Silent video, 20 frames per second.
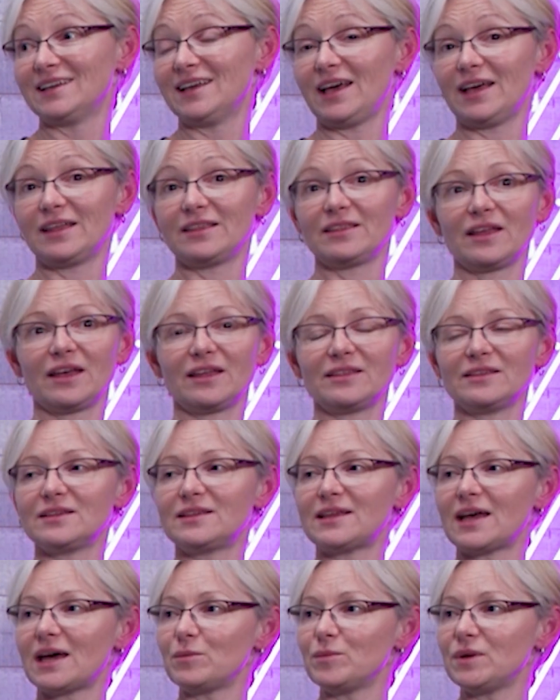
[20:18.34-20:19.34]
And then the
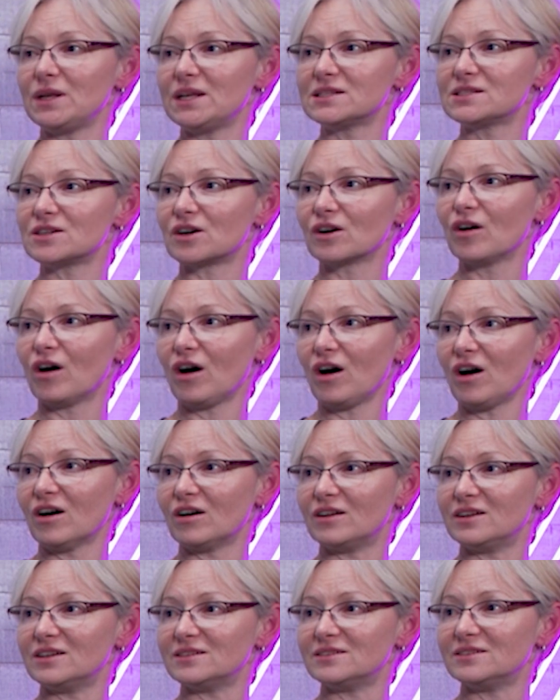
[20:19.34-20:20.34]
10 minutes are
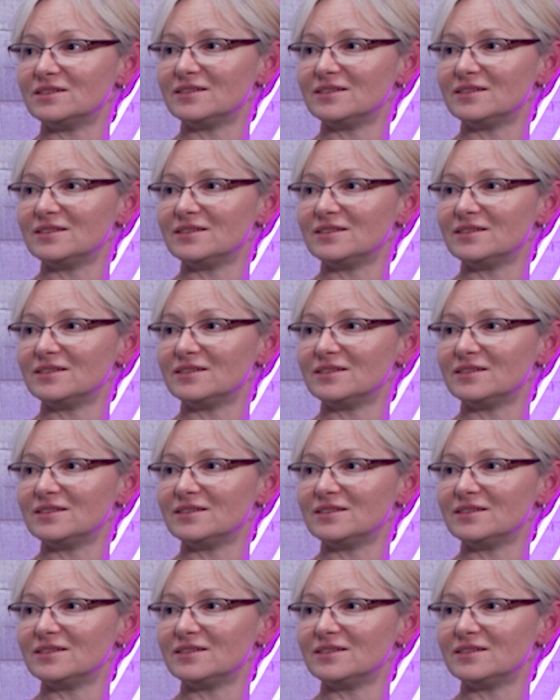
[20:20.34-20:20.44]
gone.